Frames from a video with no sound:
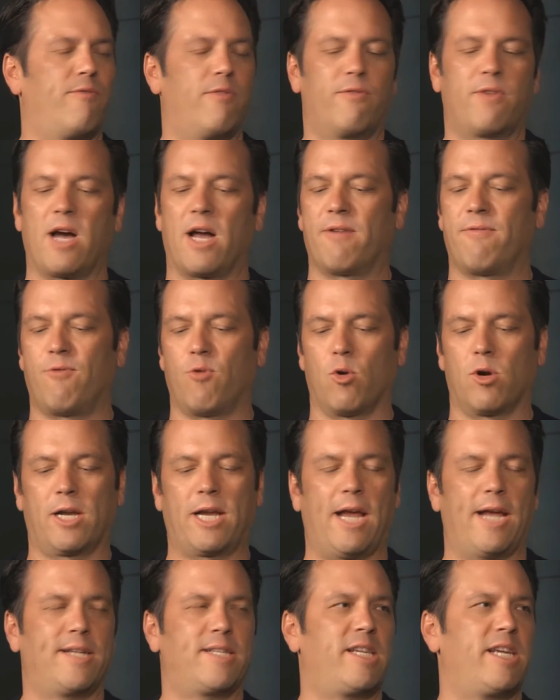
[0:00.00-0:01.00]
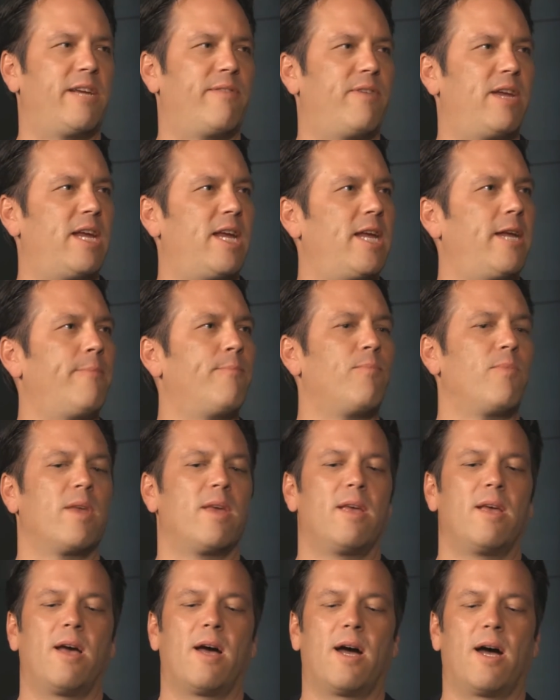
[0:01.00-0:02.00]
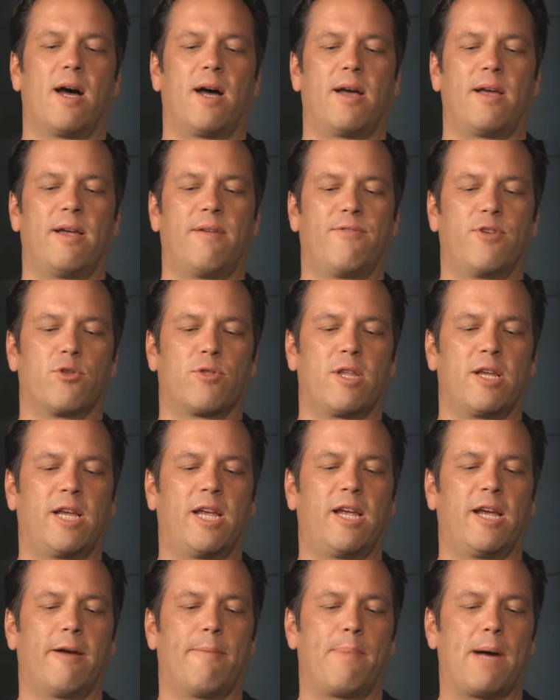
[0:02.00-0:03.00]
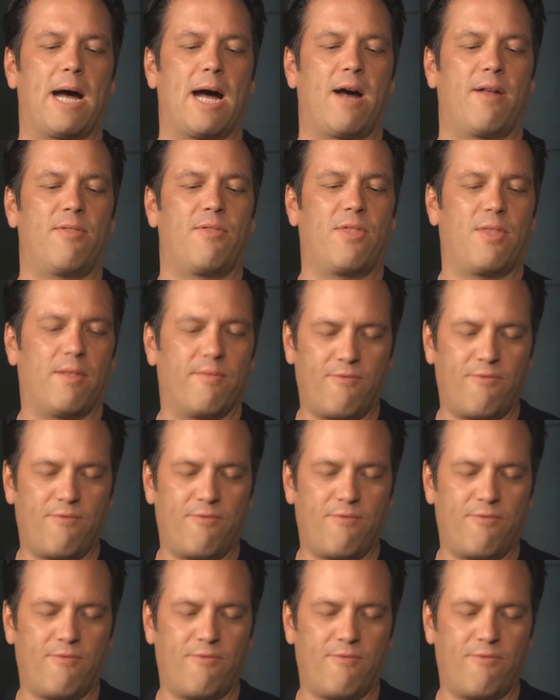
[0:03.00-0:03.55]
If you've got a 4K TV, if you're thinking about